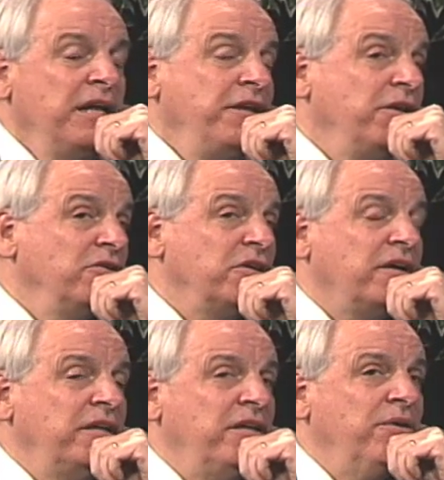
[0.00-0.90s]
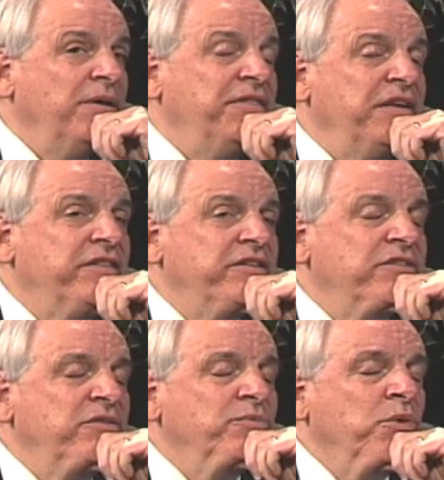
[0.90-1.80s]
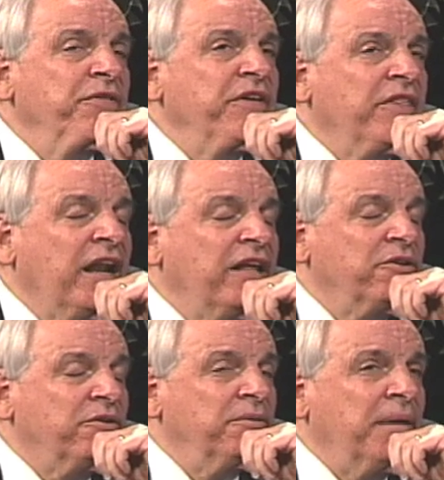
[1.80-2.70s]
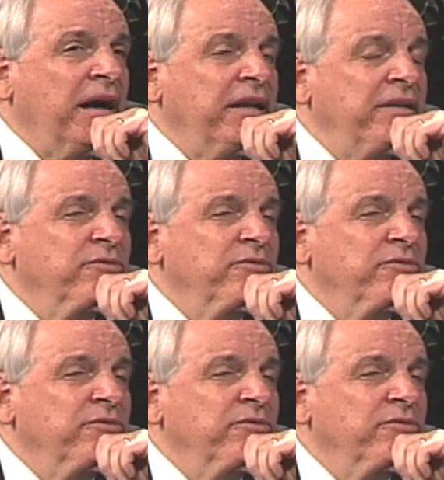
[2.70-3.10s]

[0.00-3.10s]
Look, I think one thing that I learned about it,